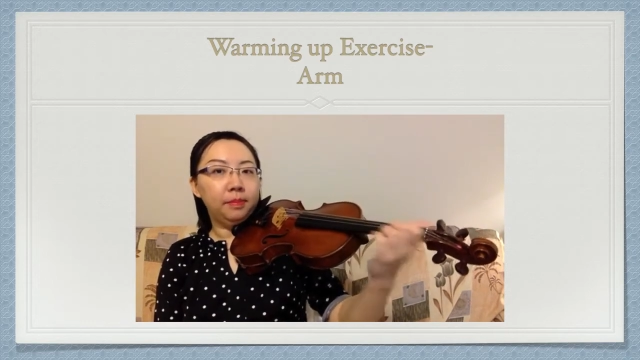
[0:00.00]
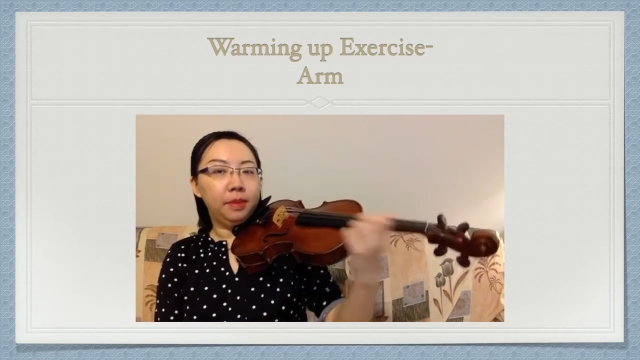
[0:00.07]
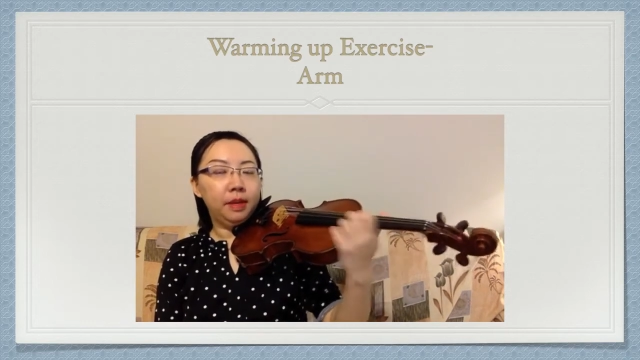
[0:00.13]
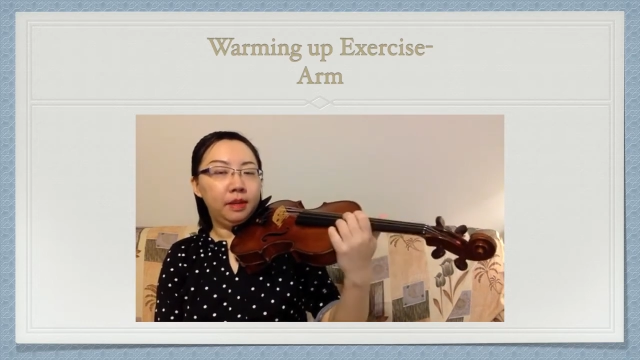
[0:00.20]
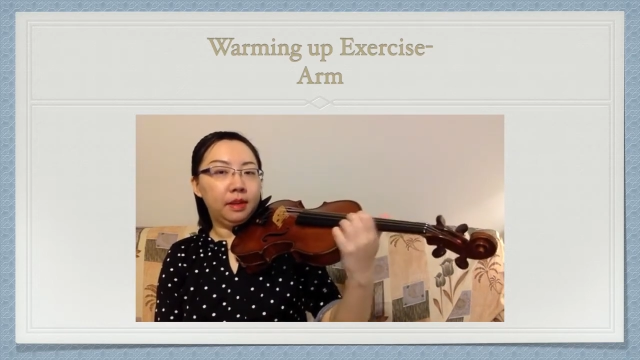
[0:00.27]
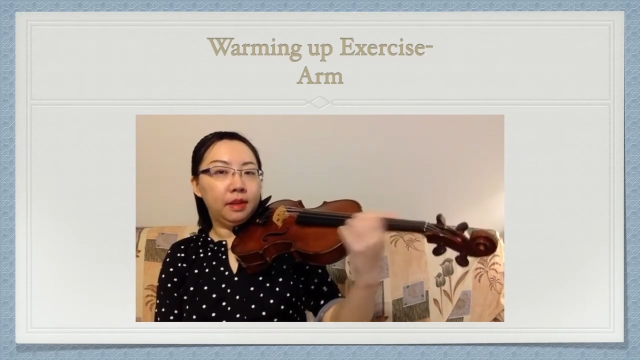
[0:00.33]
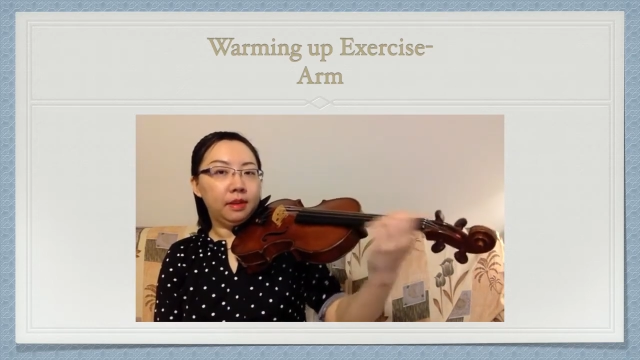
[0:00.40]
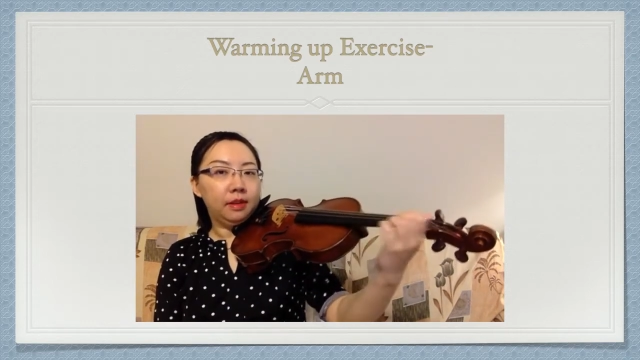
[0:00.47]

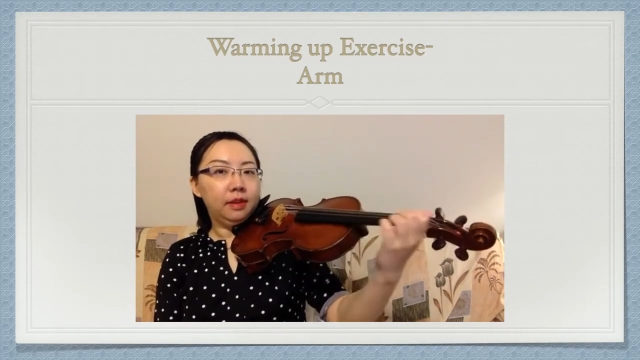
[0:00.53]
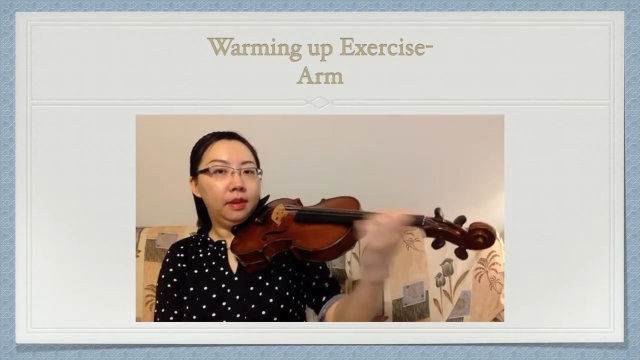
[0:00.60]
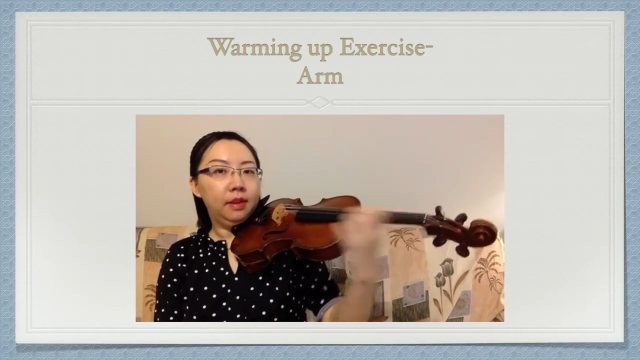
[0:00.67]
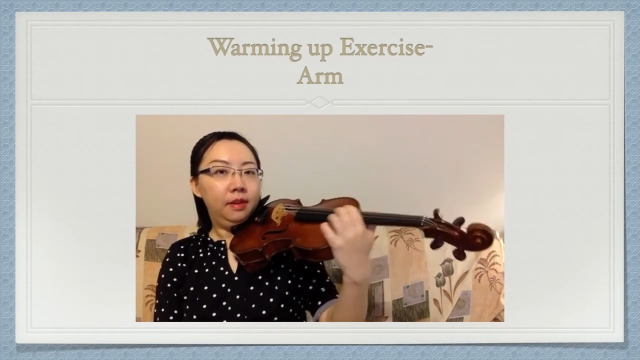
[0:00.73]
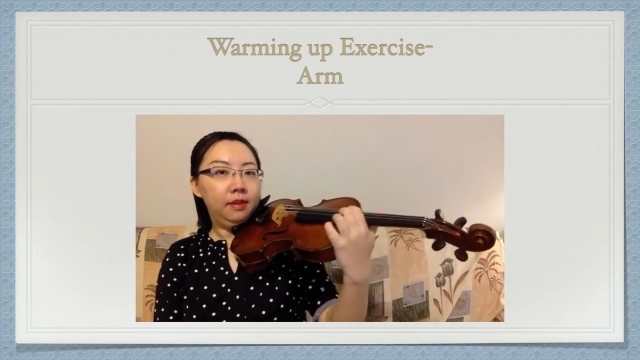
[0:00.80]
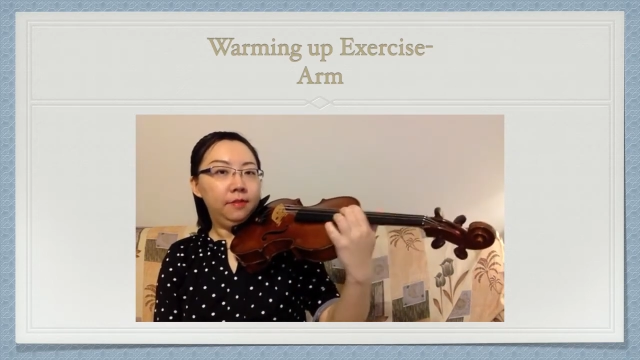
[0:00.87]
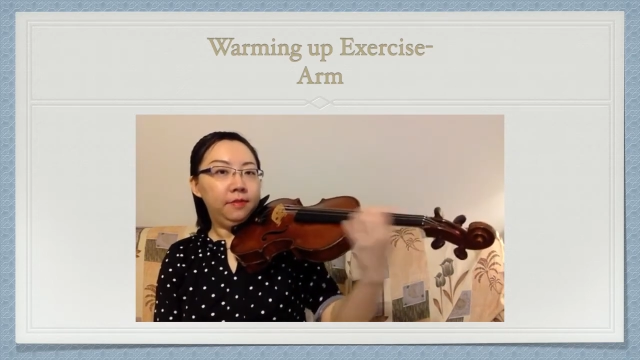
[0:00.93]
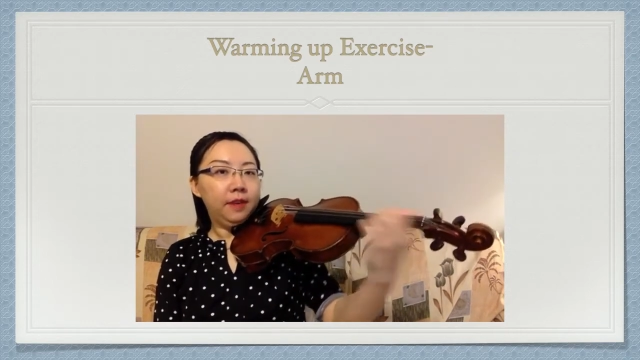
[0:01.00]
bigger,
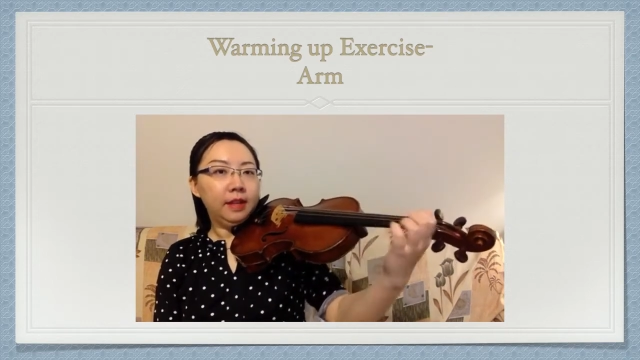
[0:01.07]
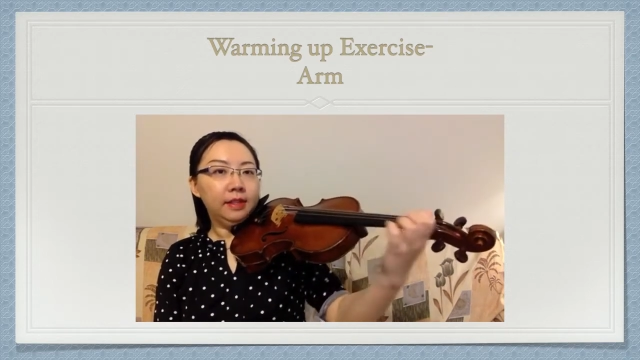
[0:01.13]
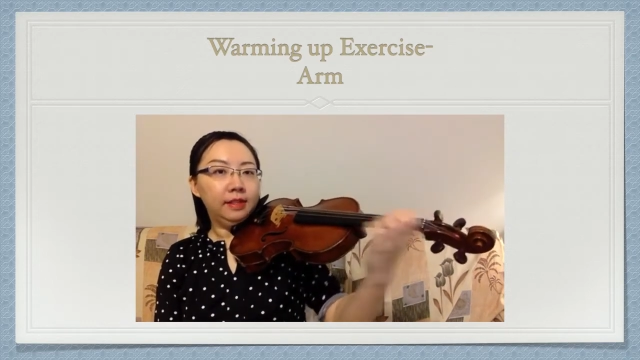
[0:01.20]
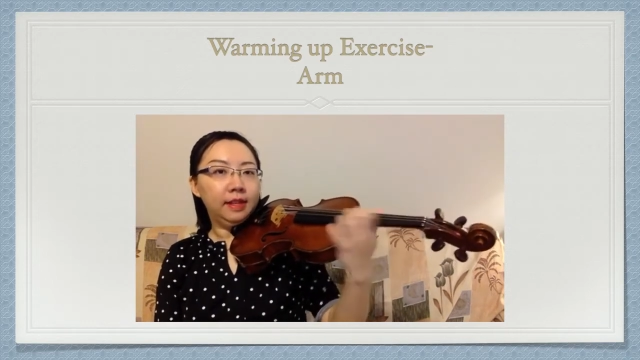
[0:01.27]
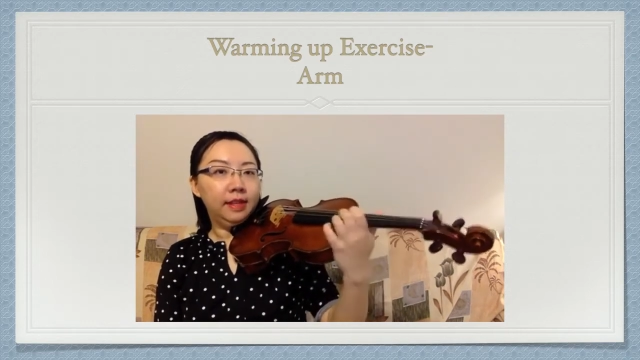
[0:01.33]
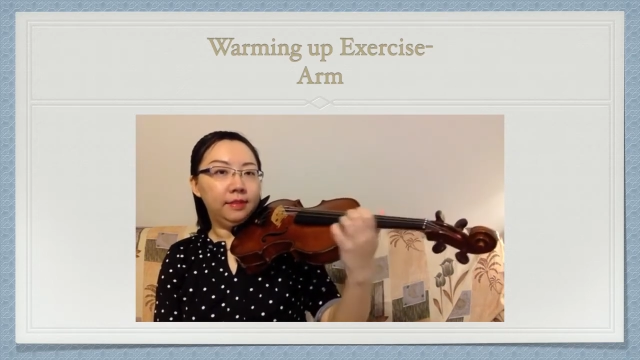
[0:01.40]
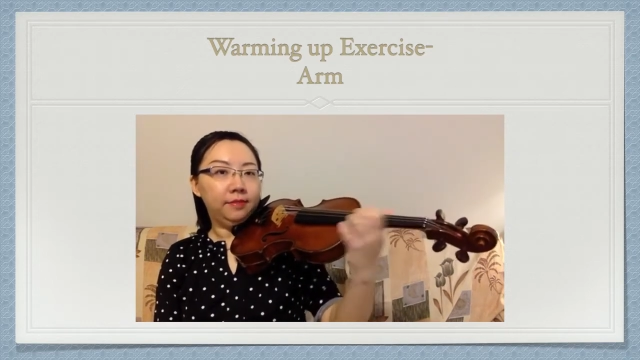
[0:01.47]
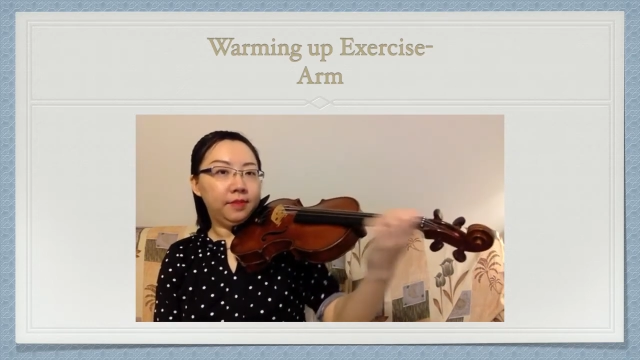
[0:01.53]

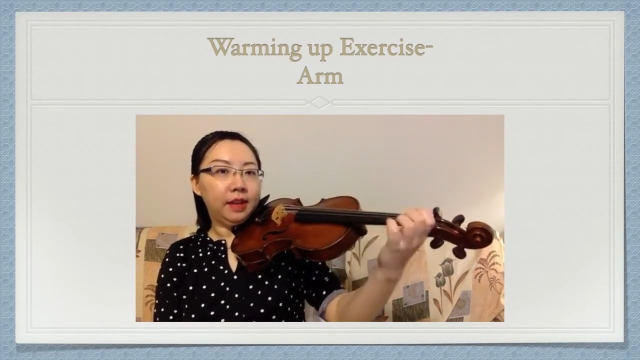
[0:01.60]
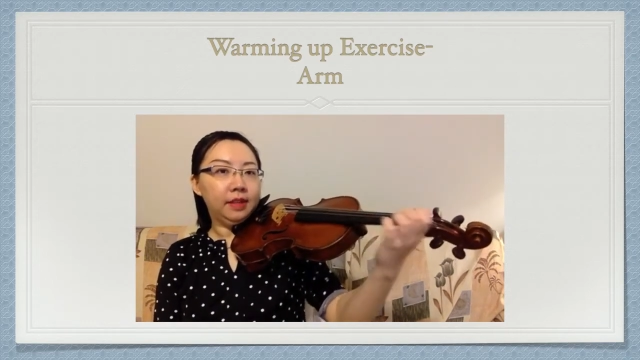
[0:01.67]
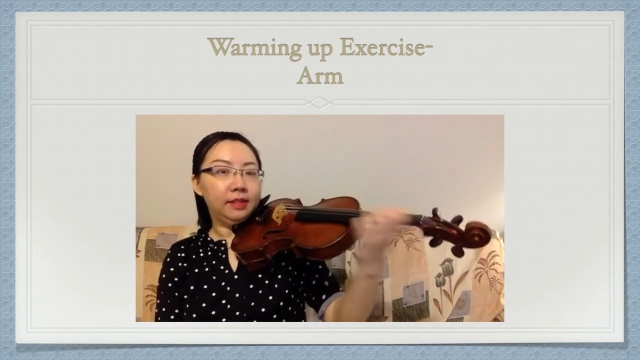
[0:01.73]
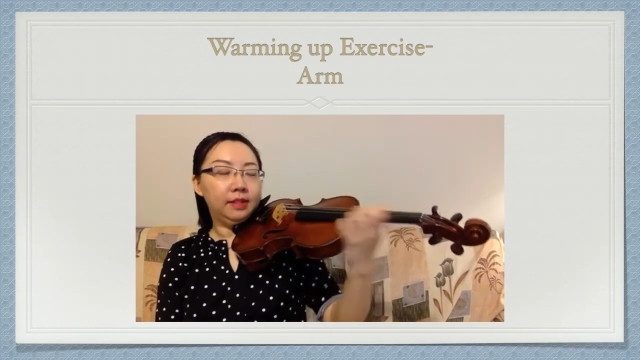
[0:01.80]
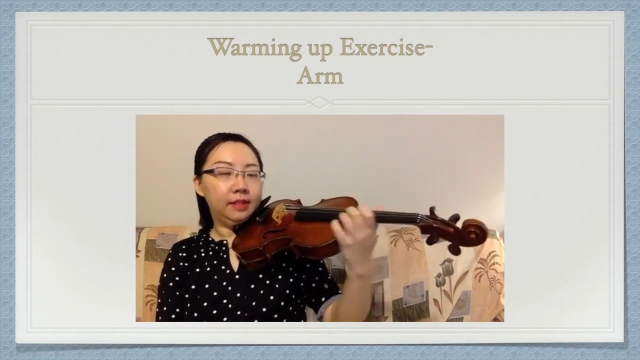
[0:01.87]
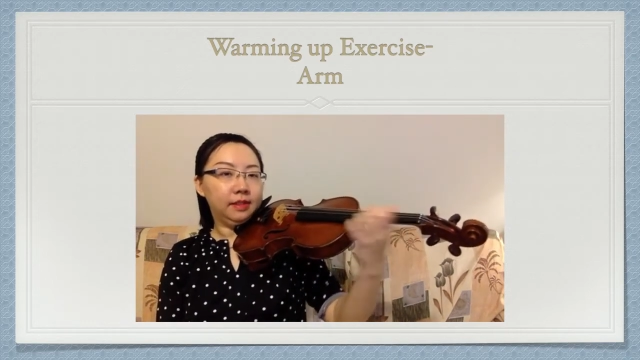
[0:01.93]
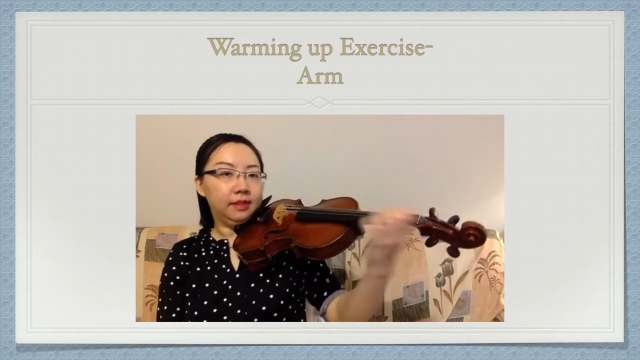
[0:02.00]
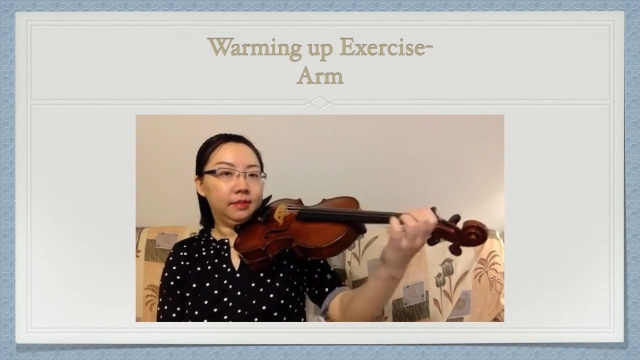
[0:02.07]
faster and faster.